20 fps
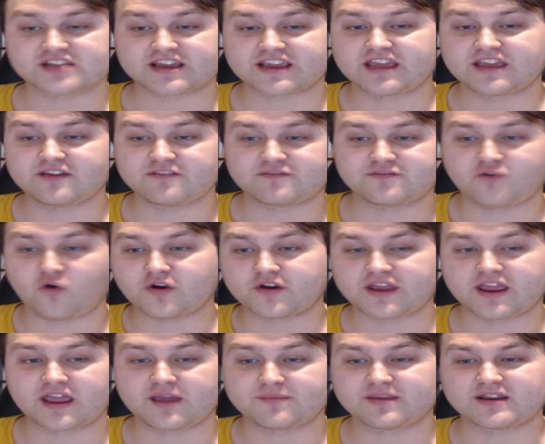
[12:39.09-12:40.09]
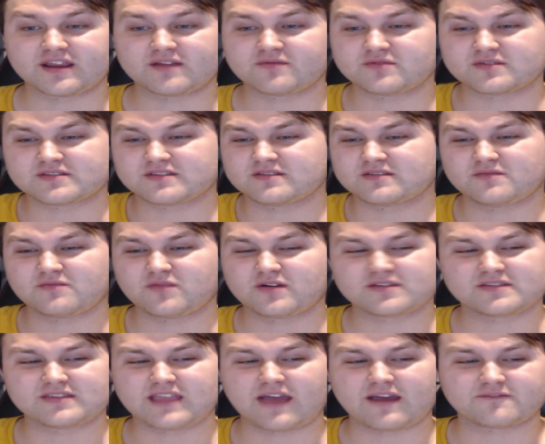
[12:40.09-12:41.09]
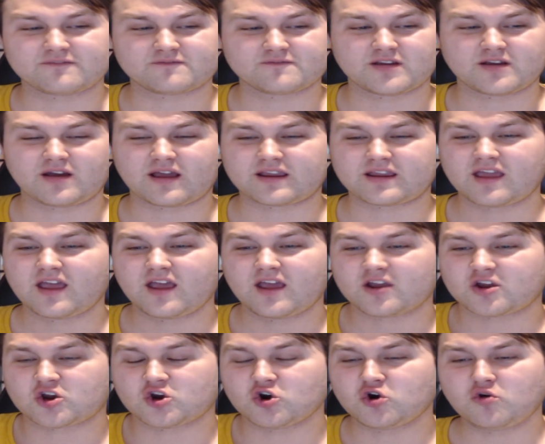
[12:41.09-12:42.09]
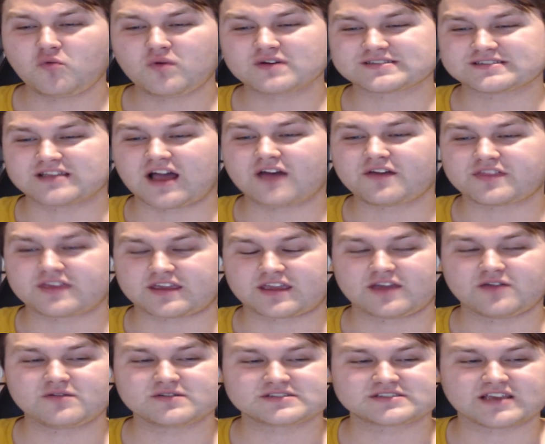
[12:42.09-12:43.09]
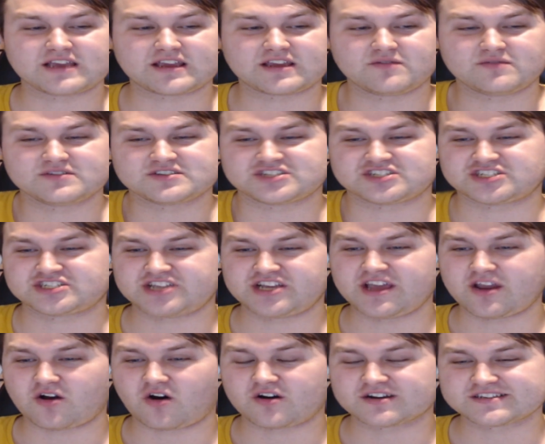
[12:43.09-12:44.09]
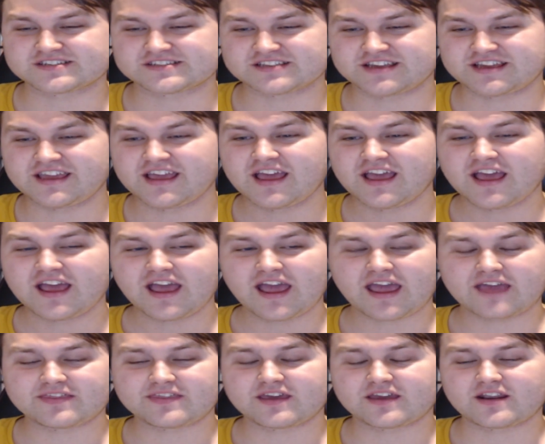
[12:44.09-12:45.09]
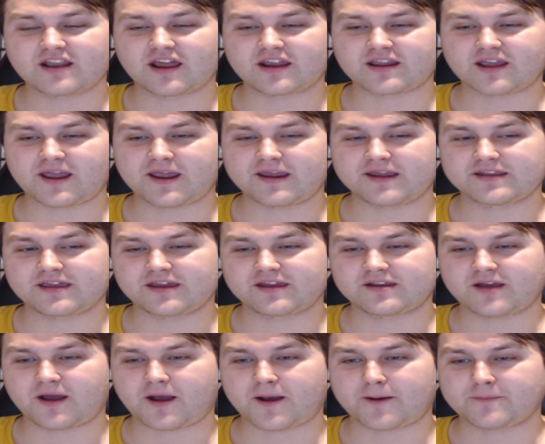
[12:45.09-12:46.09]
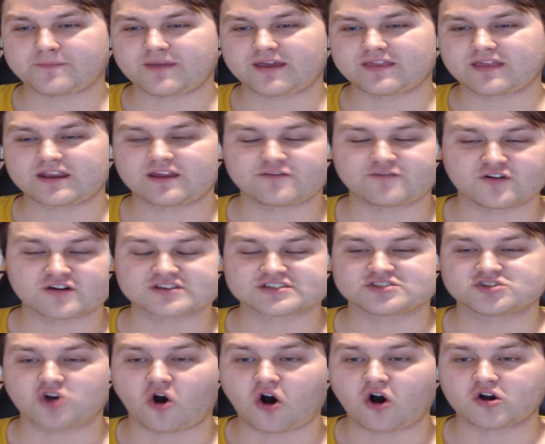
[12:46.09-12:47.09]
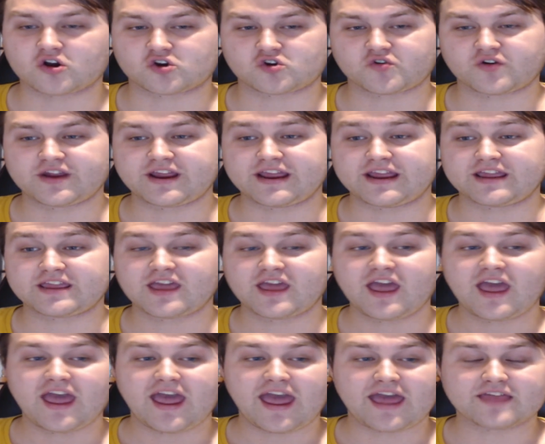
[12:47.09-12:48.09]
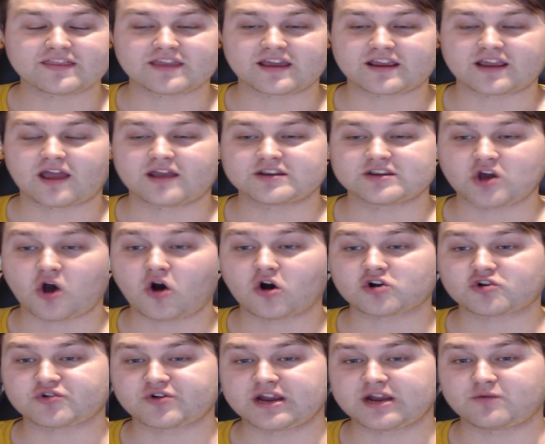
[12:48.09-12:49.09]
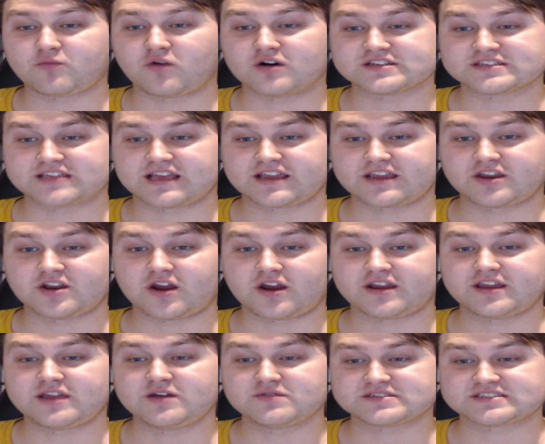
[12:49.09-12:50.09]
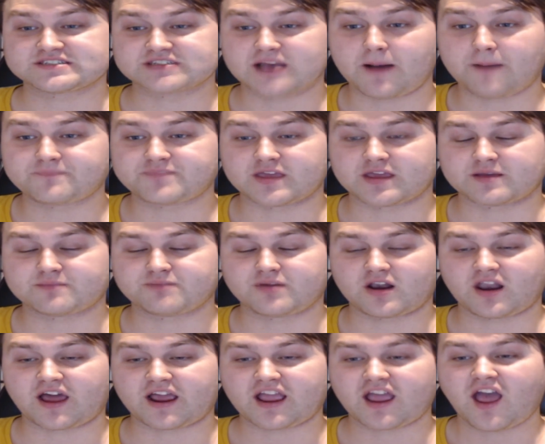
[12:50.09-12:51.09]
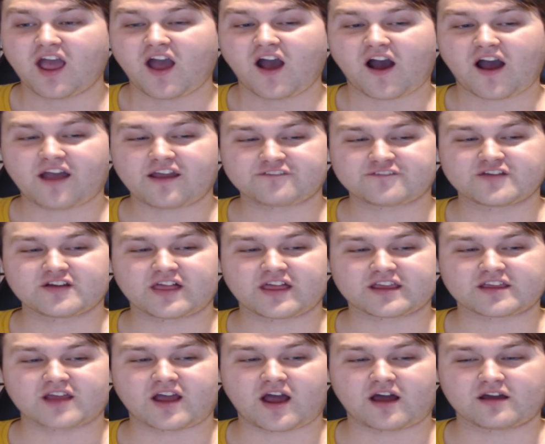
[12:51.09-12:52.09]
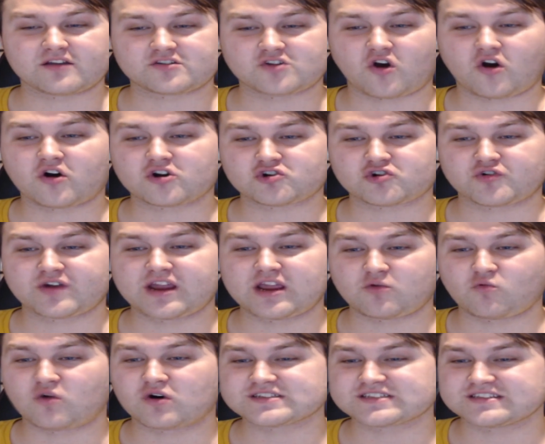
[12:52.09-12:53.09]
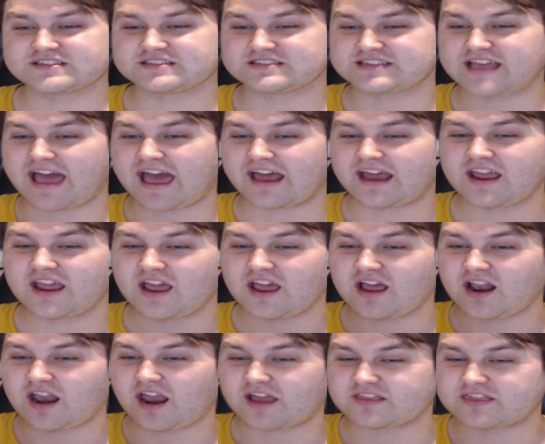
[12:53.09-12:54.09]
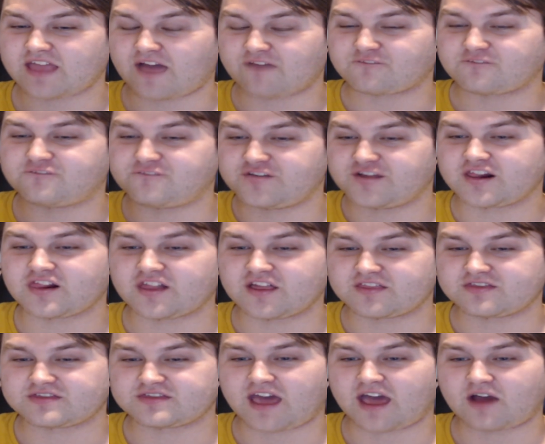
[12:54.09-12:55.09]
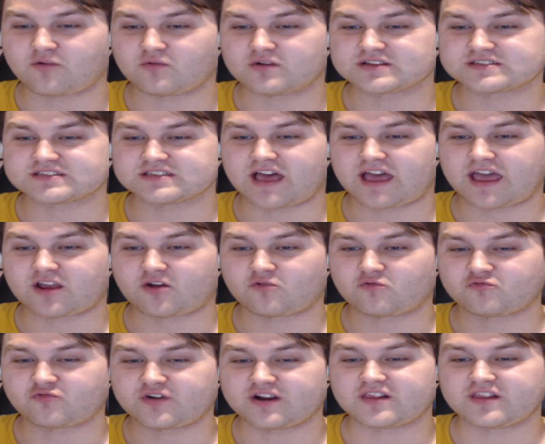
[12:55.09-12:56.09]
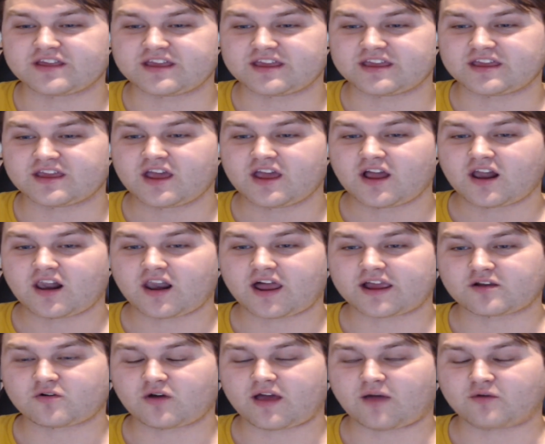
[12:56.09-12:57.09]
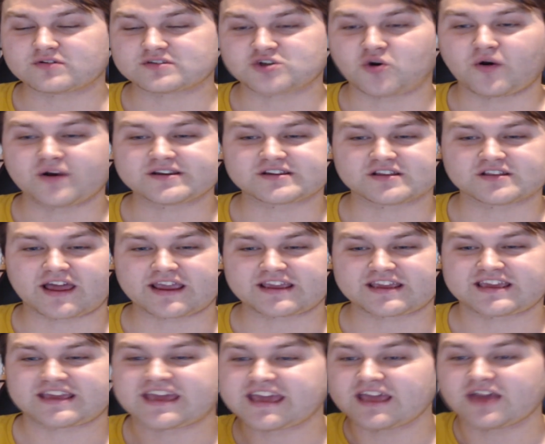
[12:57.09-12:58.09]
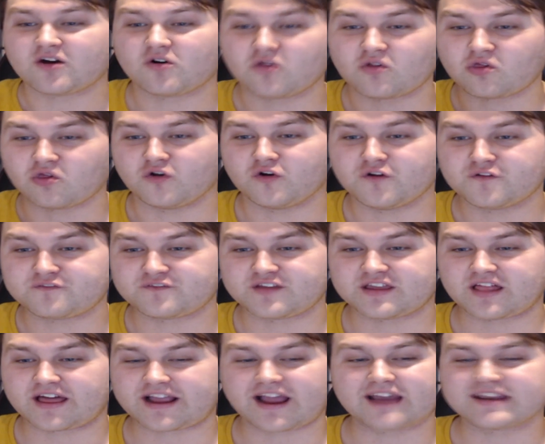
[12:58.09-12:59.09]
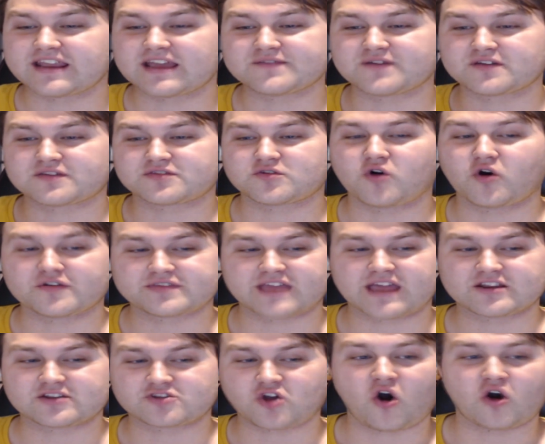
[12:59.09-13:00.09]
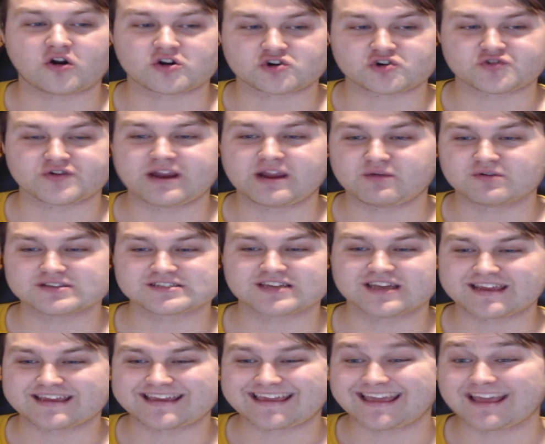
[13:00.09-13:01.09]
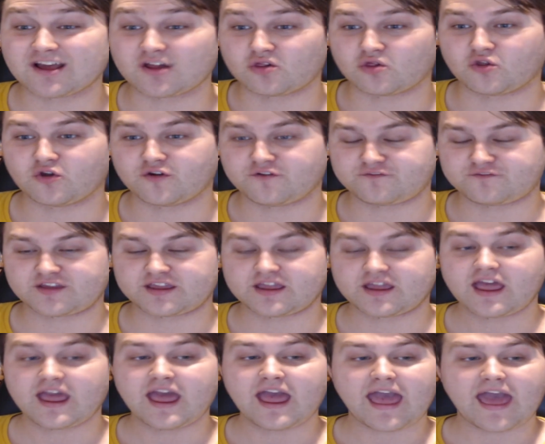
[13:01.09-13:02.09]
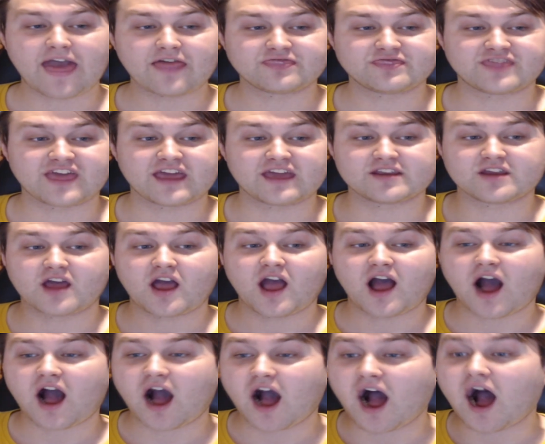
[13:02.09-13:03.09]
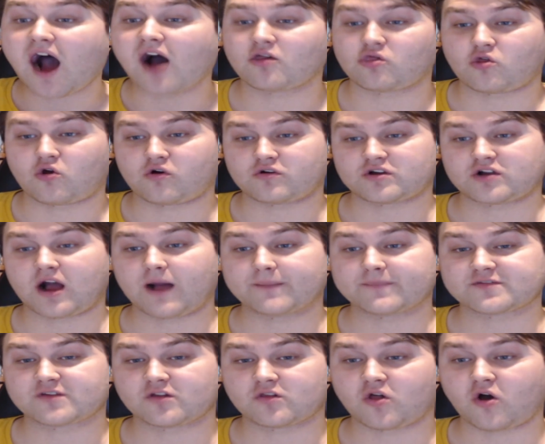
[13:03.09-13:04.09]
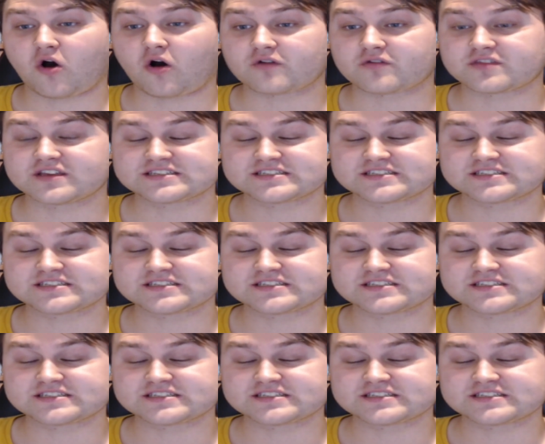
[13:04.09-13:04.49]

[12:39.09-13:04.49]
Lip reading: Like, he fought him, and Kuro was nothing. It was shit, honestly. And then, like, and then he versed Don Krieg. And Don Krieg was, like, you know, he was something, but, like, I feel like Don Krieg wasn't that, like, that villain that was, like, really, like, that was going to, like, kill Luffy. Like, I never thought that Don Krieg was gonna kill Luffy. And then Arlong comes along.